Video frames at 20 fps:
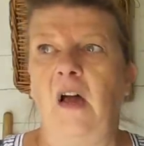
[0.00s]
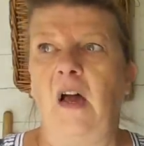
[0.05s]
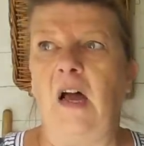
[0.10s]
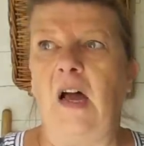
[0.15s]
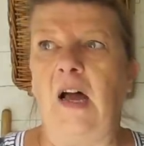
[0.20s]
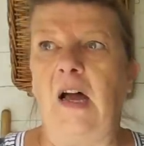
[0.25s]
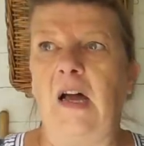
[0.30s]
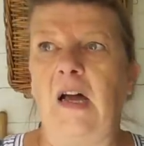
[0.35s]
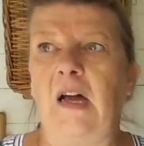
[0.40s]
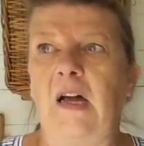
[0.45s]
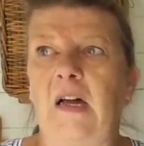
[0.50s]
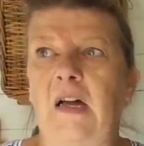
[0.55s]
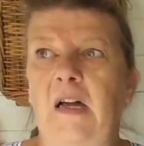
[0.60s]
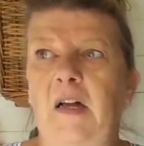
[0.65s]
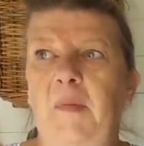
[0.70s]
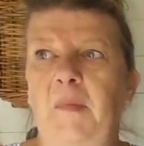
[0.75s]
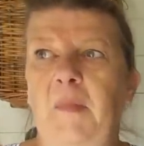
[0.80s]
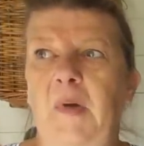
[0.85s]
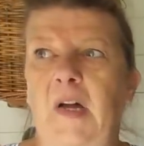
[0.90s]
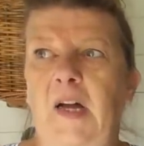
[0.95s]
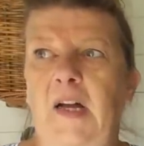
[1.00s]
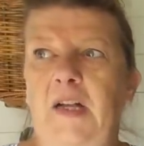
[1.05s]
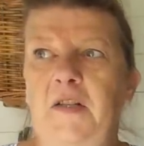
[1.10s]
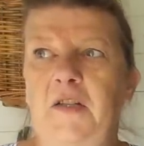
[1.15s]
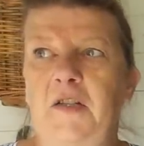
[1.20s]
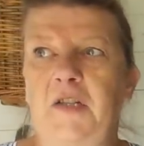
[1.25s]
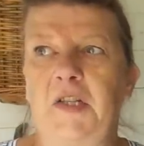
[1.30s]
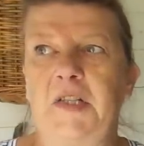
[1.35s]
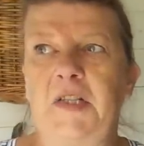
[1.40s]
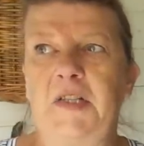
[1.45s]
Um,
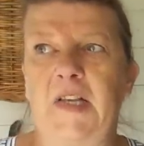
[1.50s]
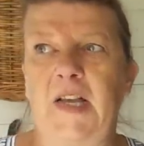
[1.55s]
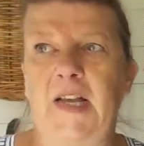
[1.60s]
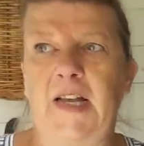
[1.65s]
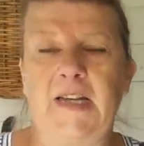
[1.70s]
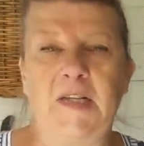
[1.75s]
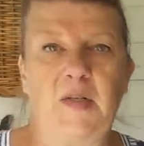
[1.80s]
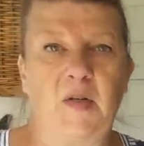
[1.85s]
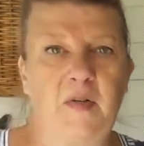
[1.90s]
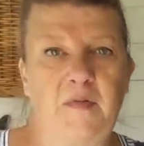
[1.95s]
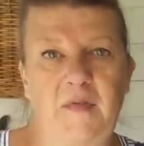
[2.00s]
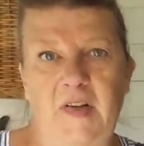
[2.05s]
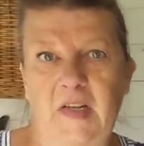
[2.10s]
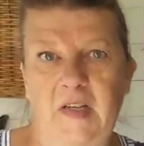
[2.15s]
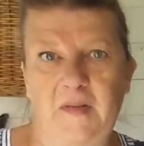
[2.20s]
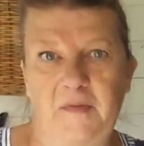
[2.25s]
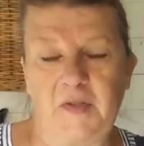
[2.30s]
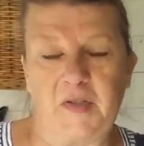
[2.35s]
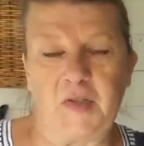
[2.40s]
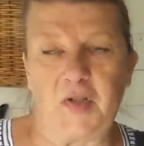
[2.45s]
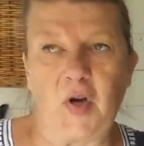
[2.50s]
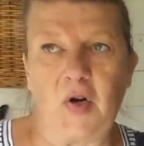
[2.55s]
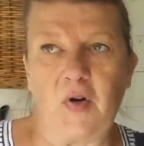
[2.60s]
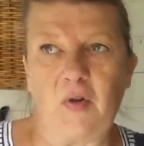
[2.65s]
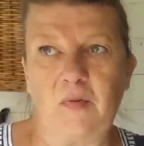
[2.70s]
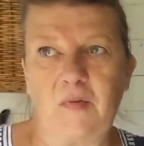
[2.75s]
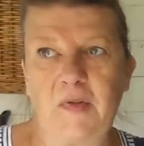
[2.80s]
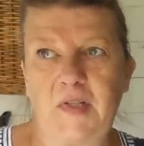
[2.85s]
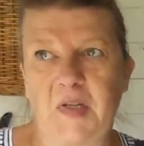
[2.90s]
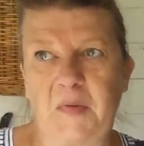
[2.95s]
and just to head off any of the
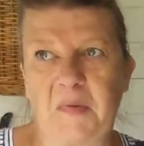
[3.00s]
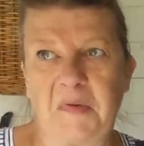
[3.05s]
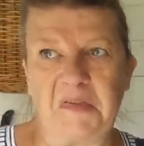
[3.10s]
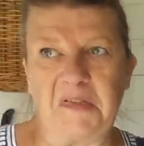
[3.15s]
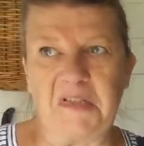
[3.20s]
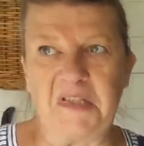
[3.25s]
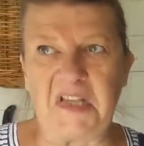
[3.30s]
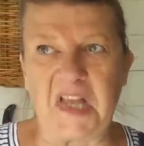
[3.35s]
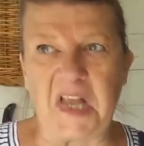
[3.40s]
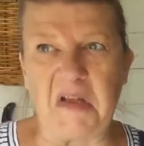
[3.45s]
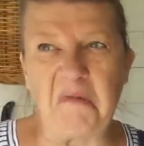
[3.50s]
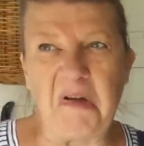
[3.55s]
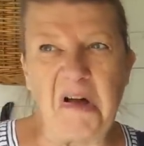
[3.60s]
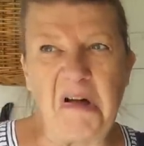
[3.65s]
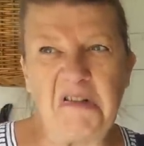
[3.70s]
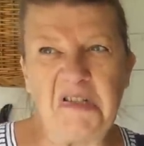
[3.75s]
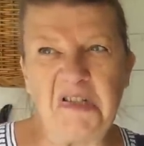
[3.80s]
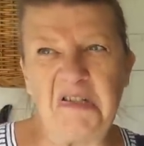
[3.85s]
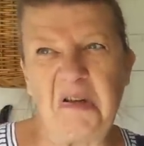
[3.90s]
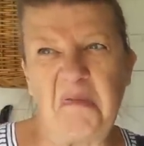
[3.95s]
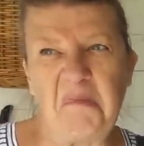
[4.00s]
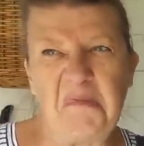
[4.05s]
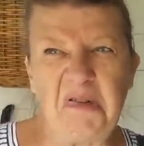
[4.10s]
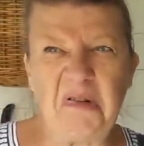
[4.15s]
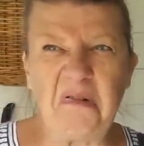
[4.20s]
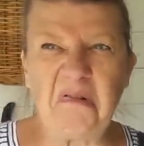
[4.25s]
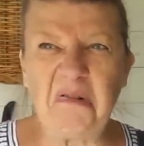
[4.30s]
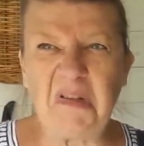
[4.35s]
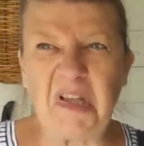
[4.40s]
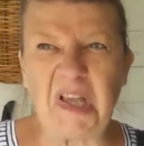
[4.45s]
trolls who want to say, well, stop
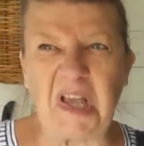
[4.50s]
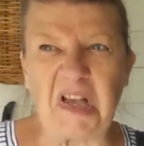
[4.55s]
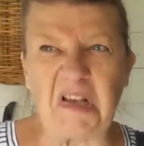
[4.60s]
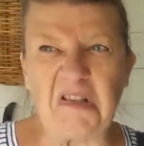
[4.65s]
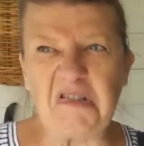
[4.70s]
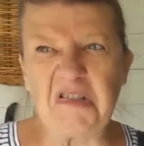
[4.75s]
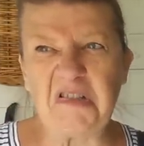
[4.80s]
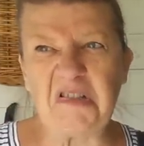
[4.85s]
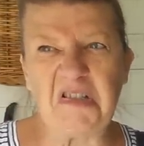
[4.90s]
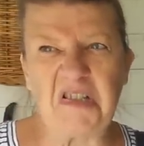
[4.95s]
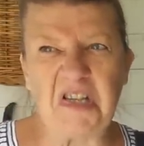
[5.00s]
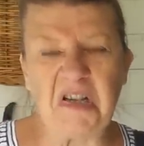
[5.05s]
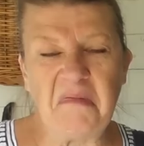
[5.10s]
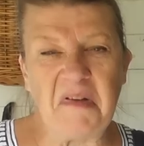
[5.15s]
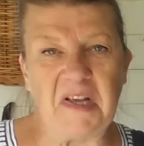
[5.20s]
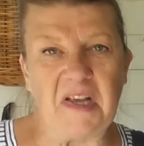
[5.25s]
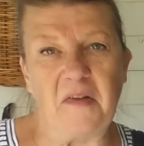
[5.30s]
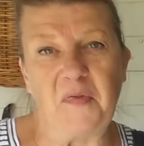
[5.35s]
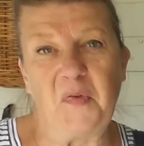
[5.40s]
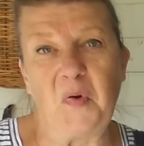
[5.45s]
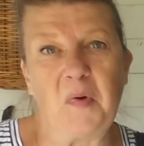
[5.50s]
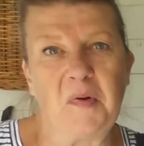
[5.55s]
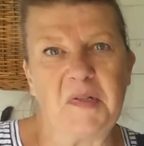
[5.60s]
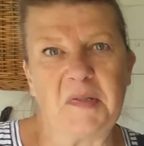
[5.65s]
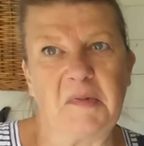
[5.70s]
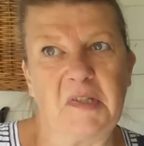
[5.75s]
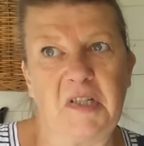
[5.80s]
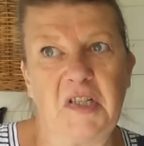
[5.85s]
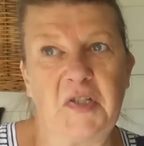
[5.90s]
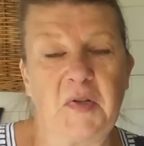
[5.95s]
talking and just do it. Of course,
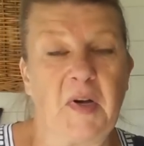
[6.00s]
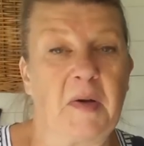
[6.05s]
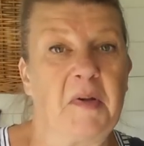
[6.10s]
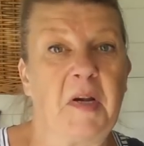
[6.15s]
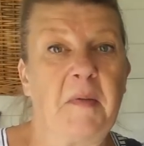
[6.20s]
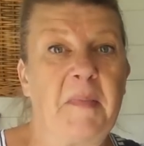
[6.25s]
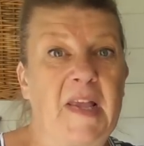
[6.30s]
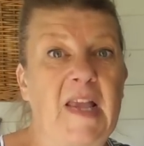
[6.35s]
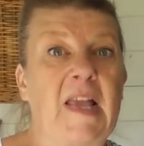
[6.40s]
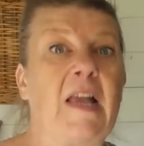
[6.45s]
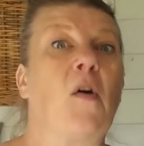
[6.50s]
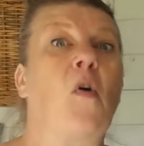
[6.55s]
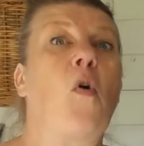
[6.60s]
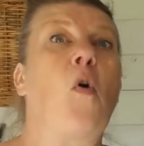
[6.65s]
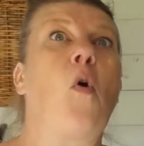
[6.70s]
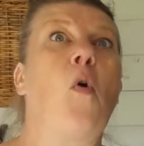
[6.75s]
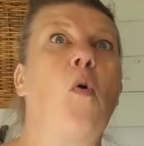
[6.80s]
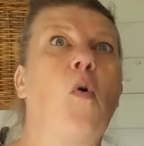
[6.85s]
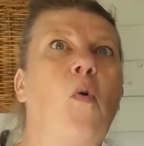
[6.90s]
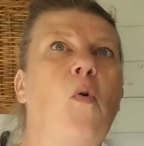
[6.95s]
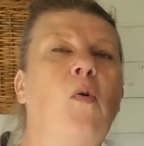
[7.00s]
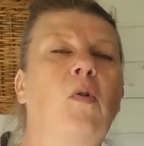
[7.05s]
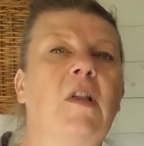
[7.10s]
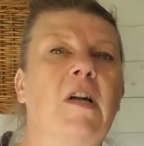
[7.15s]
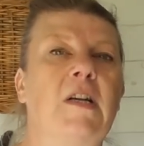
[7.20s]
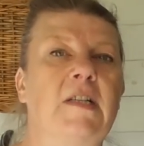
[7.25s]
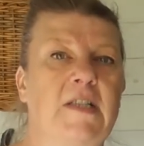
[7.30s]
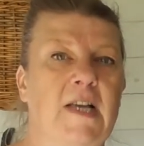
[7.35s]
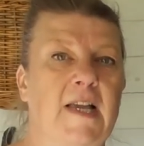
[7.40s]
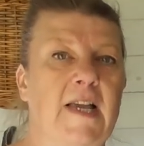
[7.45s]
I'm going to do it. I'm going to be here all
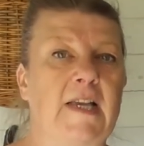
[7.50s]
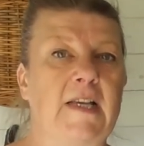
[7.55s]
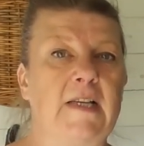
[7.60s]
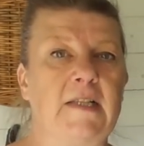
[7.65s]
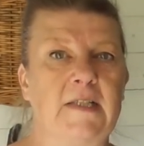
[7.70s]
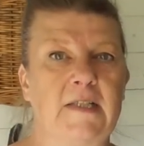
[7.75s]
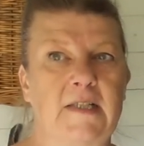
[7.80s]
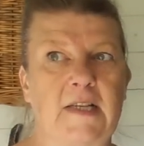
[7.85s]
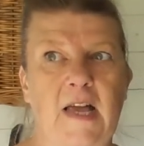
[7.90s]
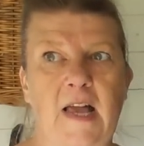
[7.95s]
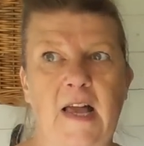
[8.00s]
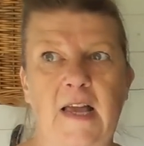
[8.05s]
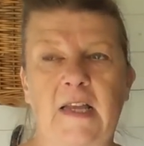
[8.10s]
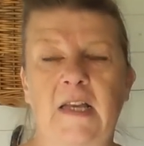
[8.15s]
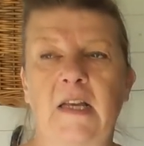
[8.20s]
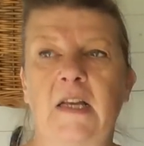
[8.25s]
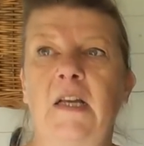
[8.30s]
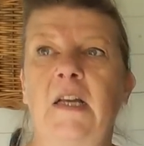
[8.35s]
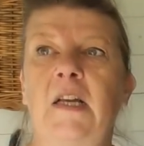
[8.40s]
day today